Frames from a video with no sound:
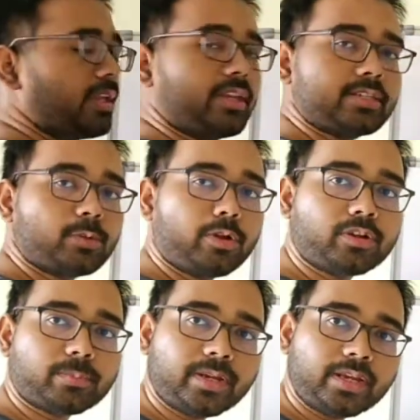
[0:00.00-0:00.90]
here is
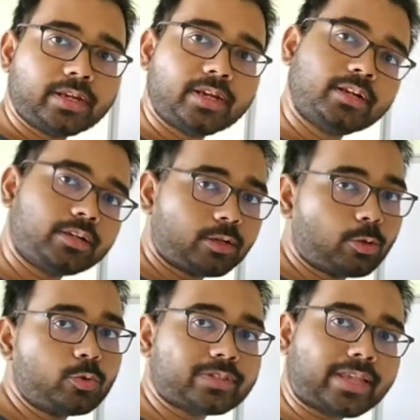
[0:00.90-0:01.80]
going to be
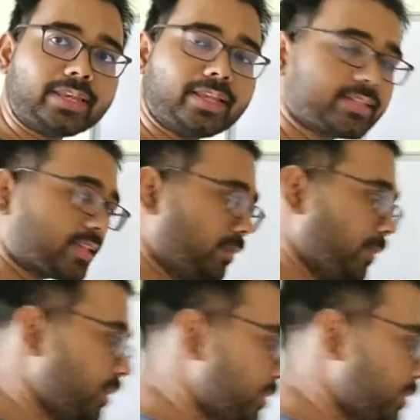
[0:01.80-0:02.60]
2 sin A sin B.